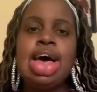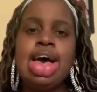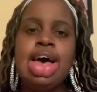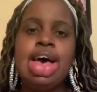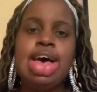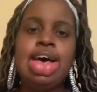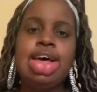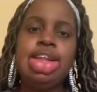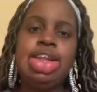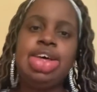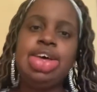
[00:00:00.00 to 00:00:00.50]

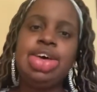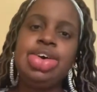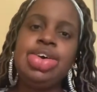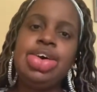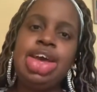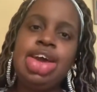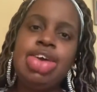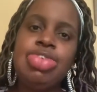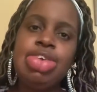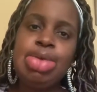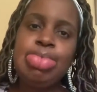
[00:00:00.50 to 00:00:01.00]
Hello,
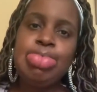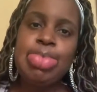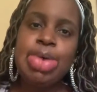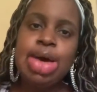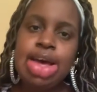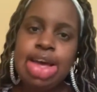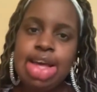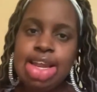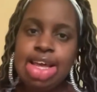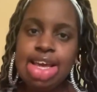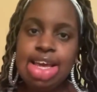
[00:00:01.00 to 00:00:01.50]

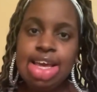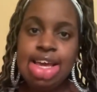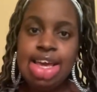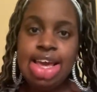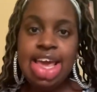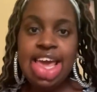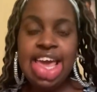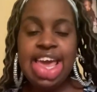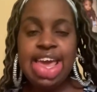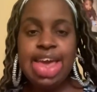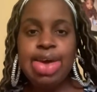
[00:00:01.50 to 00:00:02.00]
everybody,
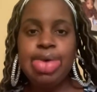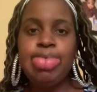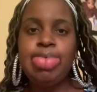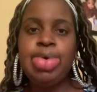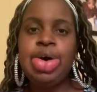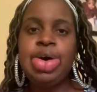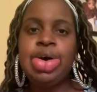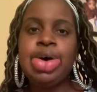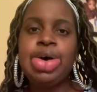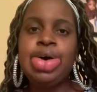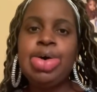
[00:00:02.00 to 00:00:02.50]
and
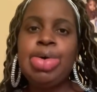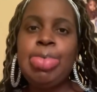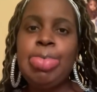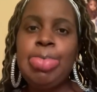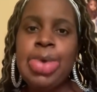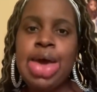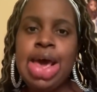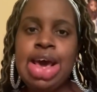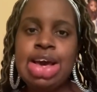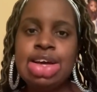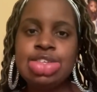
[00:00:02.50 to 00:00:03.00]
welcome
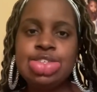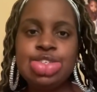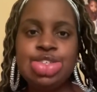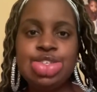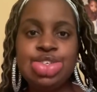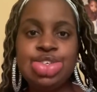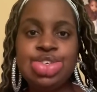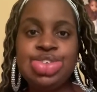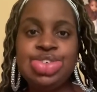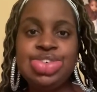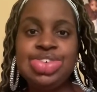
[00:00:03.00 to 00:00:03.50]
back
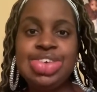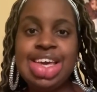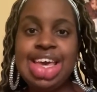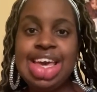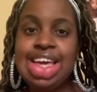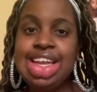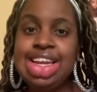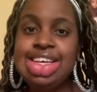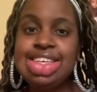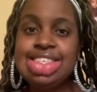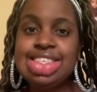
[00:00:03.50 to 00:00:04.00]
to
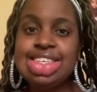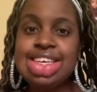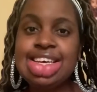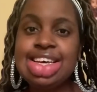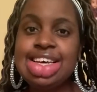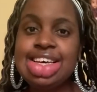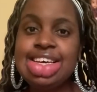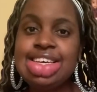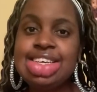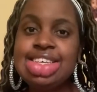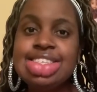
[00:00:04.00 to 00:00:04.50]
Katie's
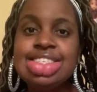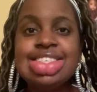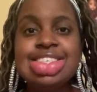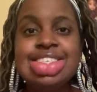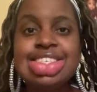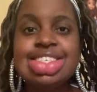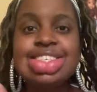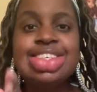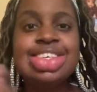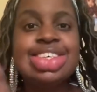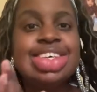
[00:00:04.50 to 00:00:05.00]

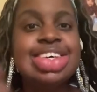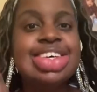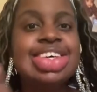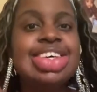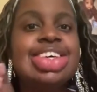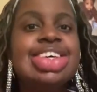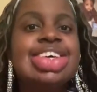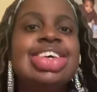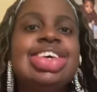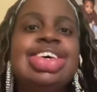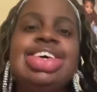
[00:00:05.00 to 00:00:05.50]
Kiss.
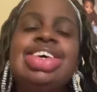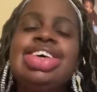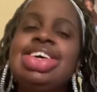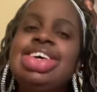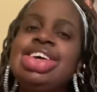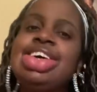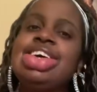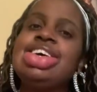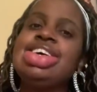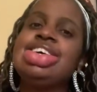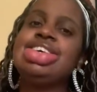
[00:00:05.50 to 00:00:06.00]

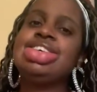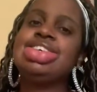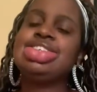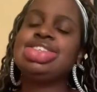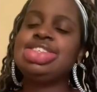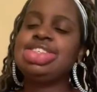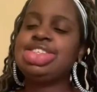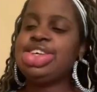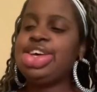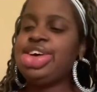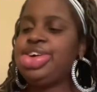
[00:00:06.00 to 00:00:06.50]

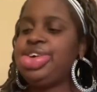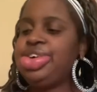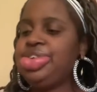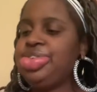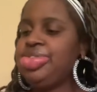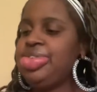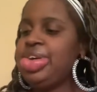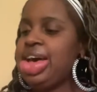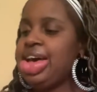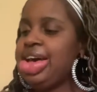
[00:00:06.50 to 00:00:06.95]
So,